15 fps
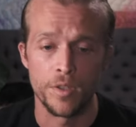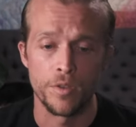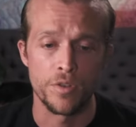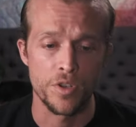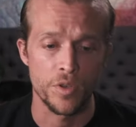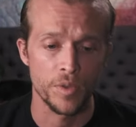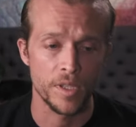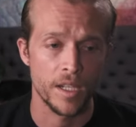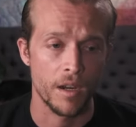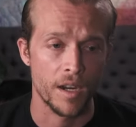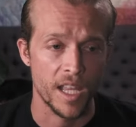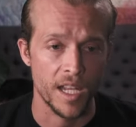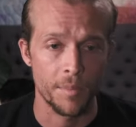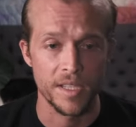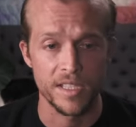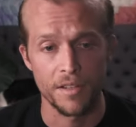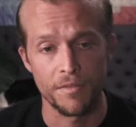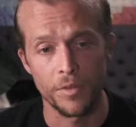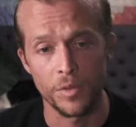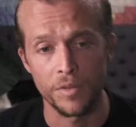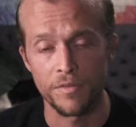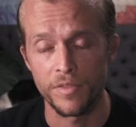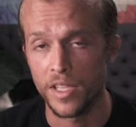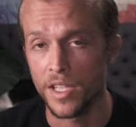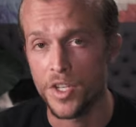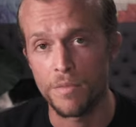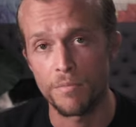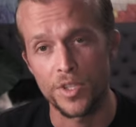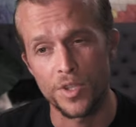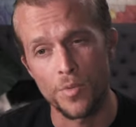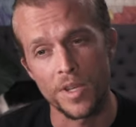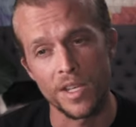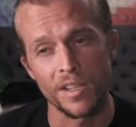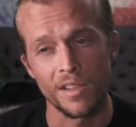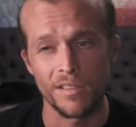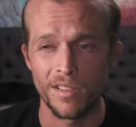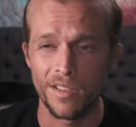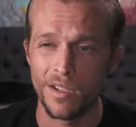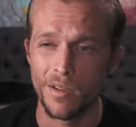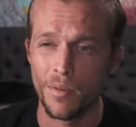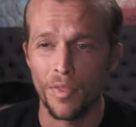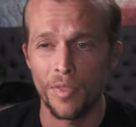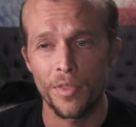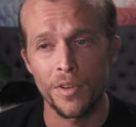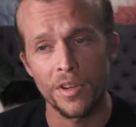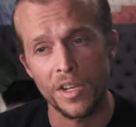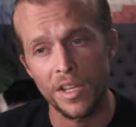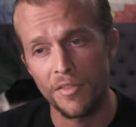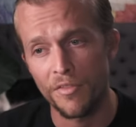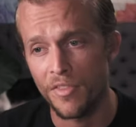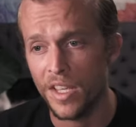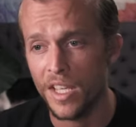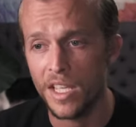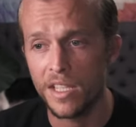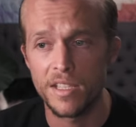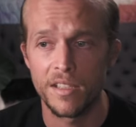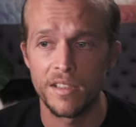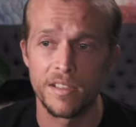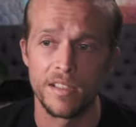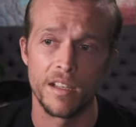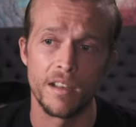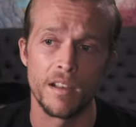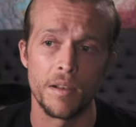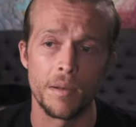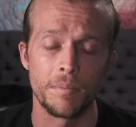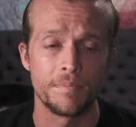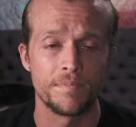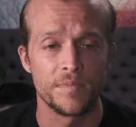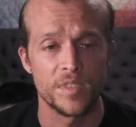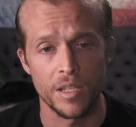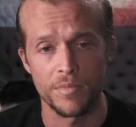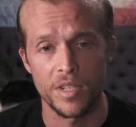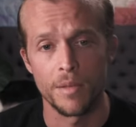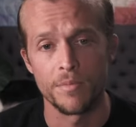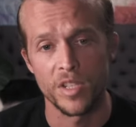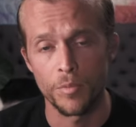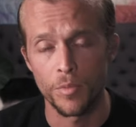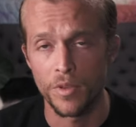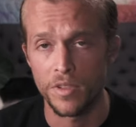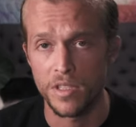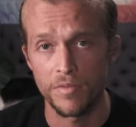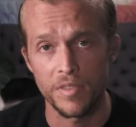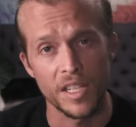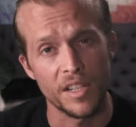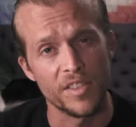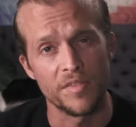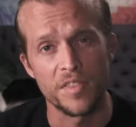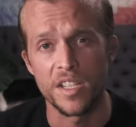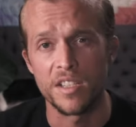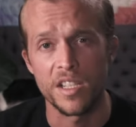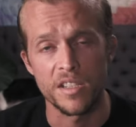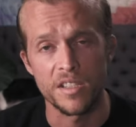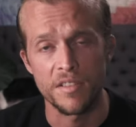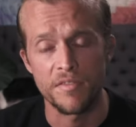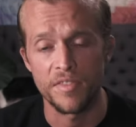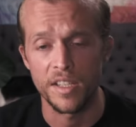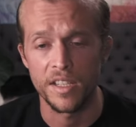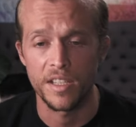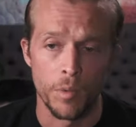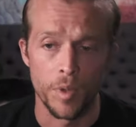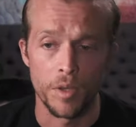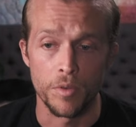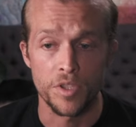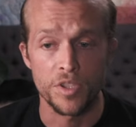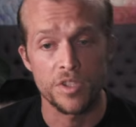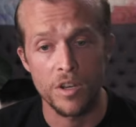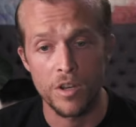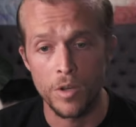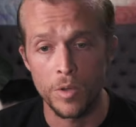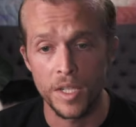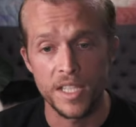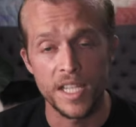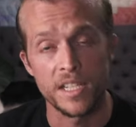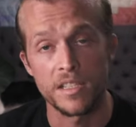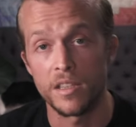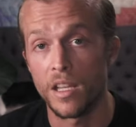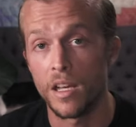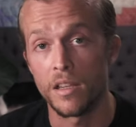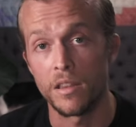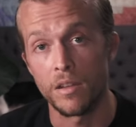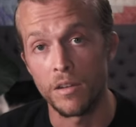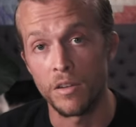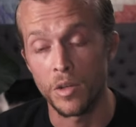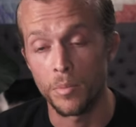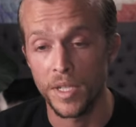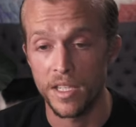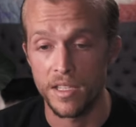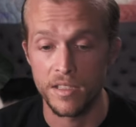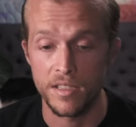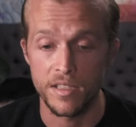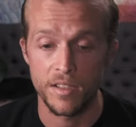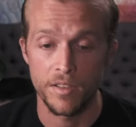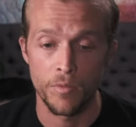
usually our canopy's at full inflation between, you know, 30 feet um, sometimes upwards of like 50, 60 feet. When we go stowed, it takes a lot longer because